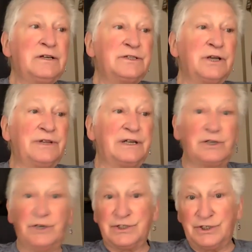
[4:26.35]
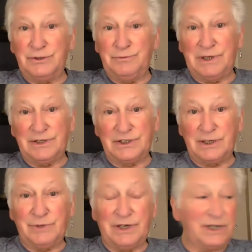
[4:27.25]
so that cooks you, but in
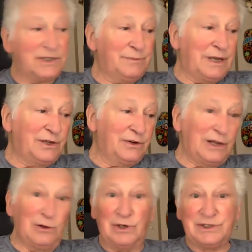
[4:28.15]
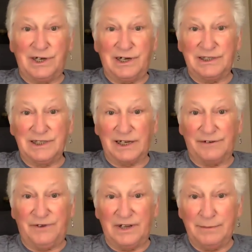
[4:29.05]
some way it doesn't make you get lost in it as like
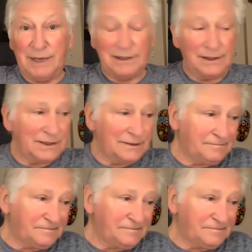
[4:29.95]
a fundamentalist.